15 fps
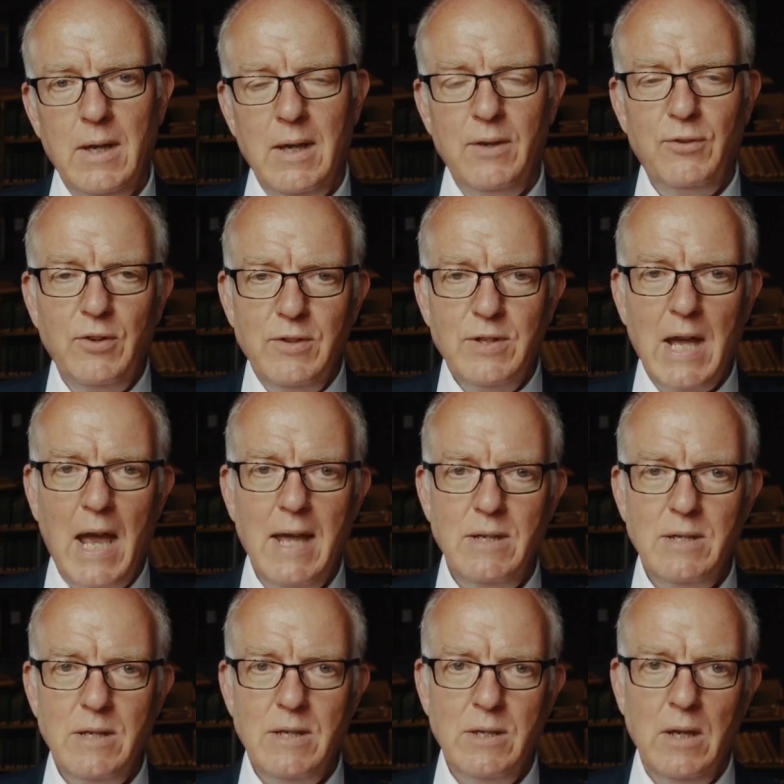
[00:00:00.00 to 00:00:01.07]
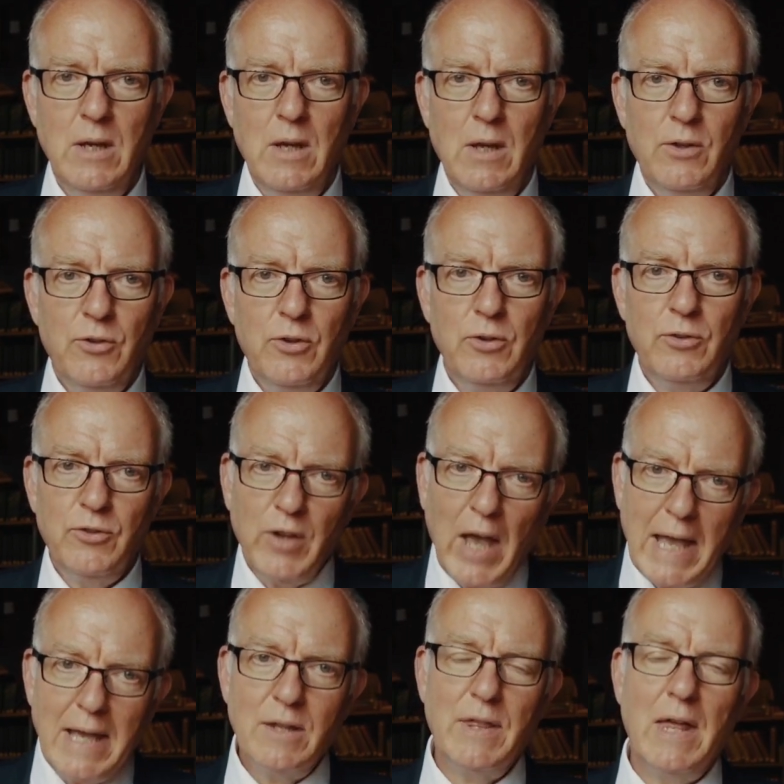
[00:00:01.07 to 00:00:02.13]
is intended to
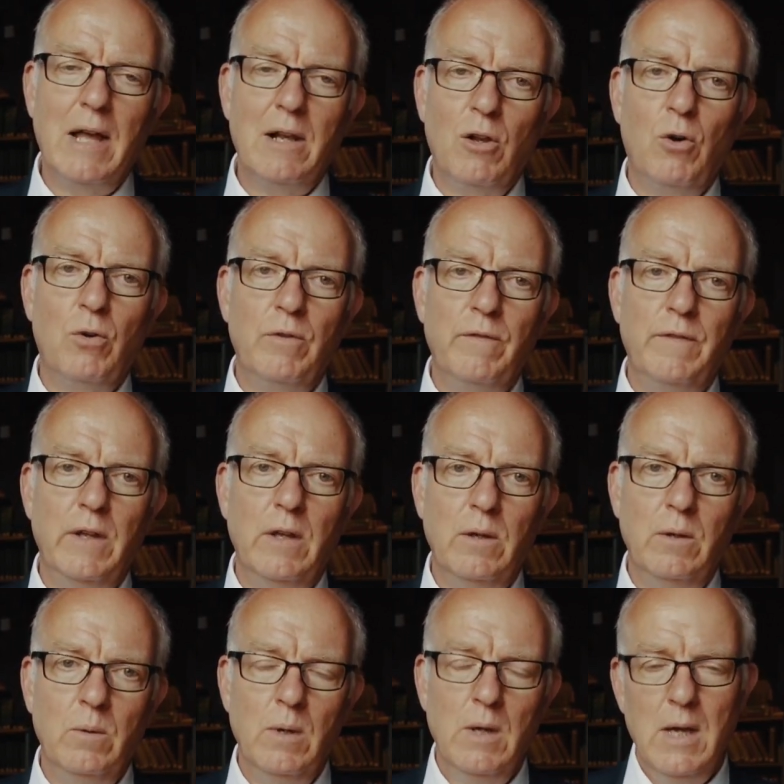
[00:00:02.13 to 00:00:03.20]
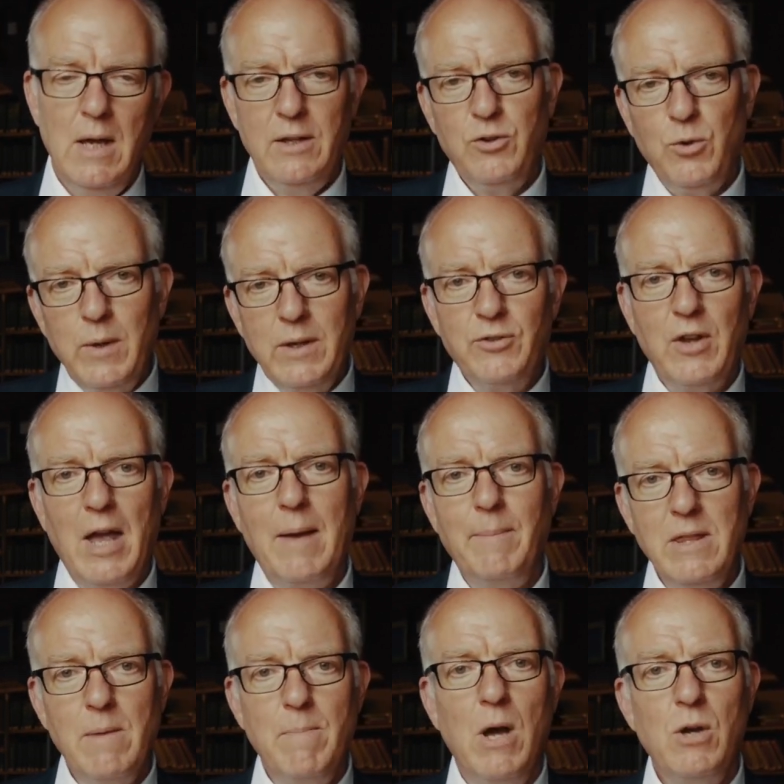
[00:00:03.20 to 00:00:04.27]
take that long view and to
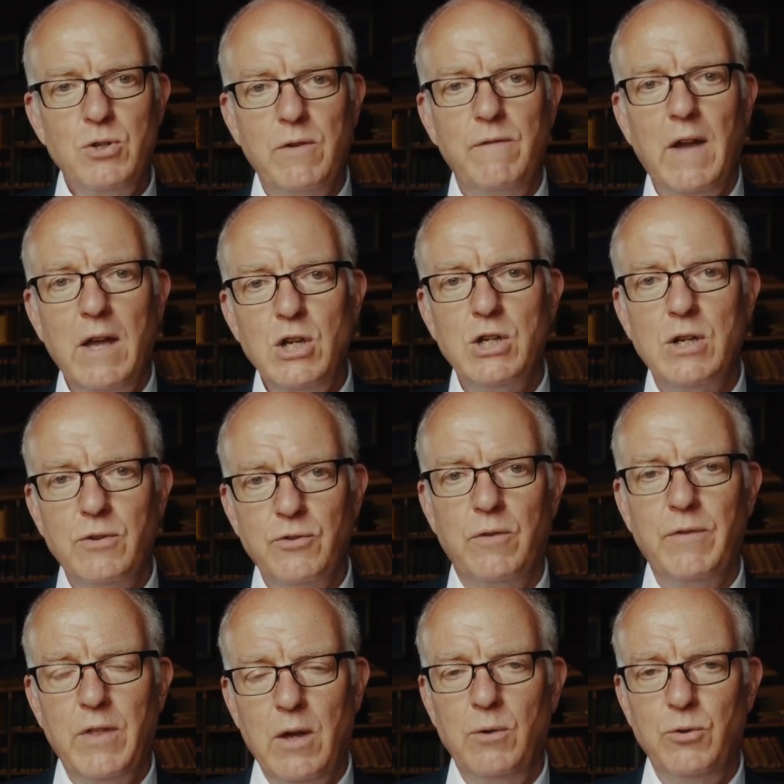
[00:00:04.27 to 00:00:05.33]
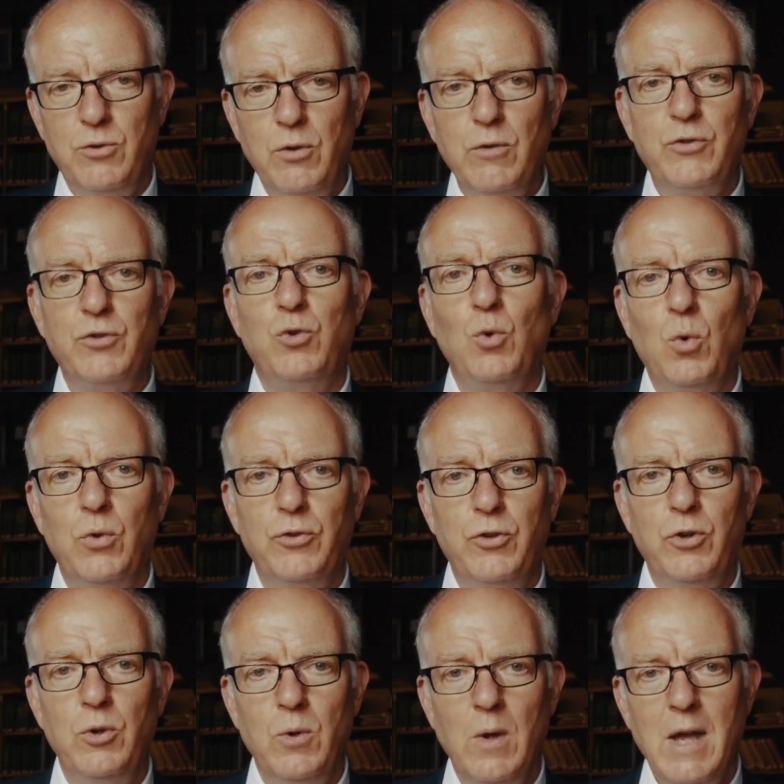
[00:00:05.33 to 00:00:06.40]
examine the motivations of those who sought
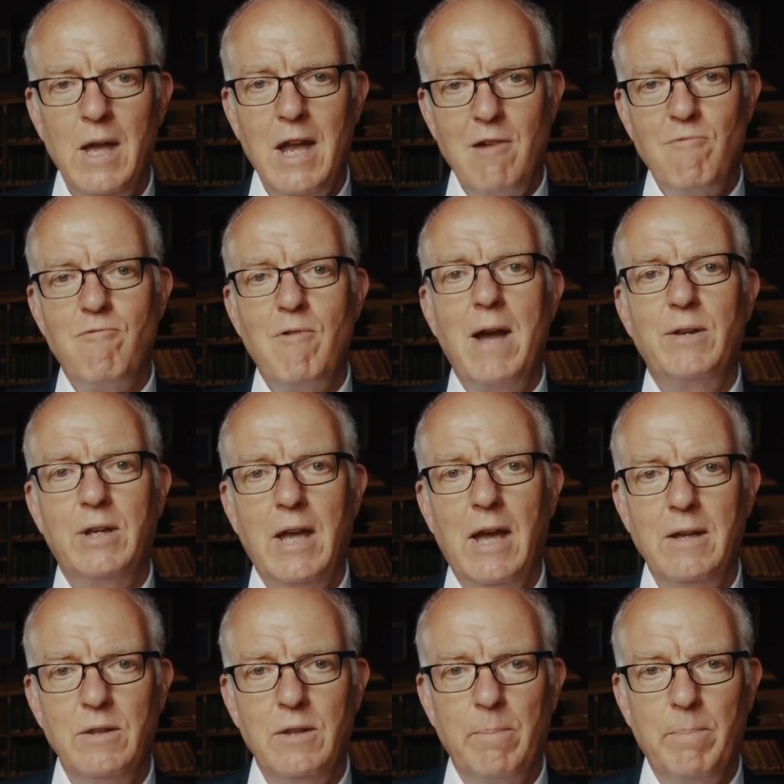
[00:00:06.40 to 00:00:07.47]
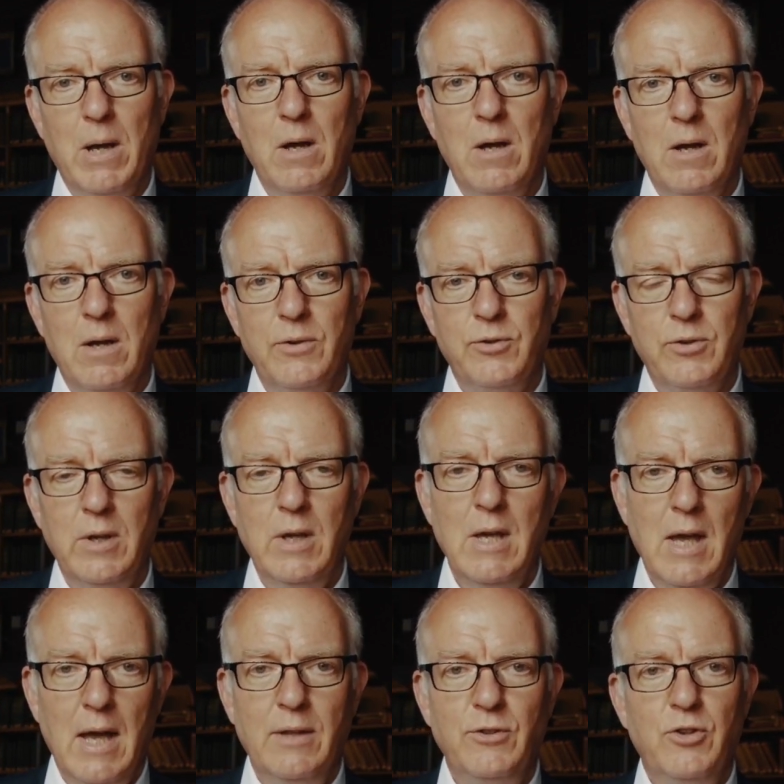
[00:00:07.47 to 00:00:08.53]
to eradicate the past
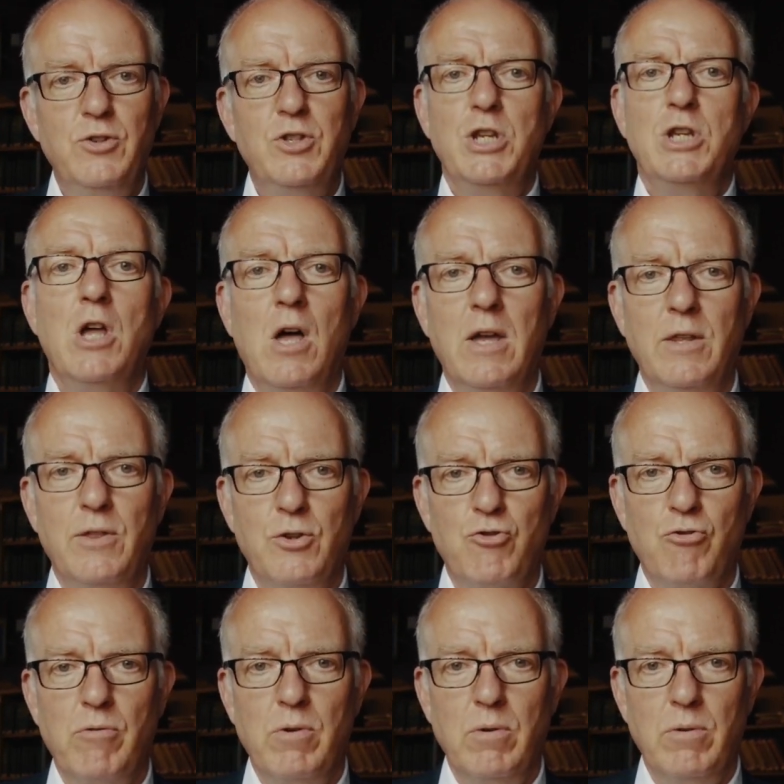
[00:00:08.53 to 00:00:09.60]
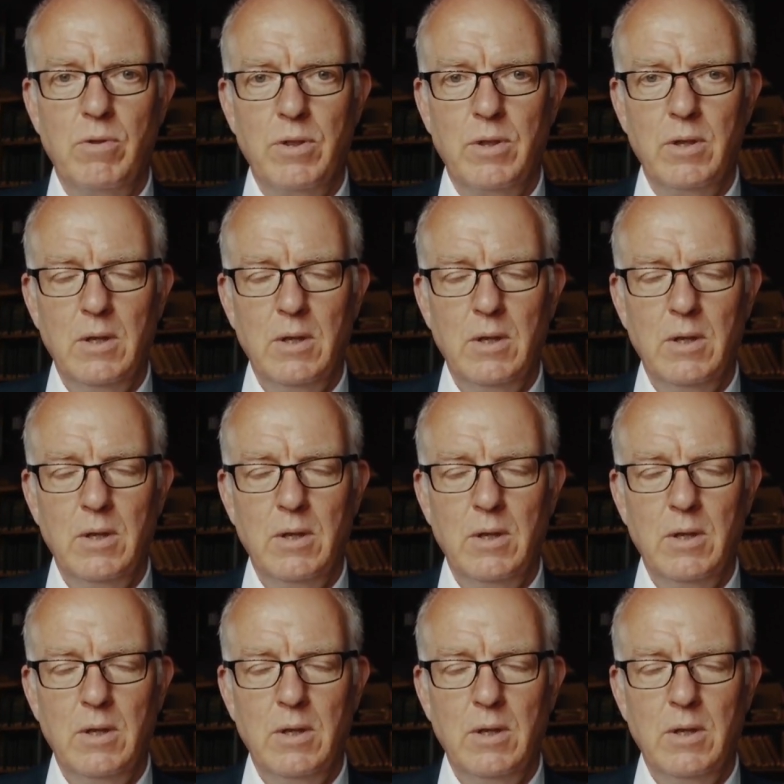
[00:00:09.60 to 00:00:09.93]
and to deny the truth,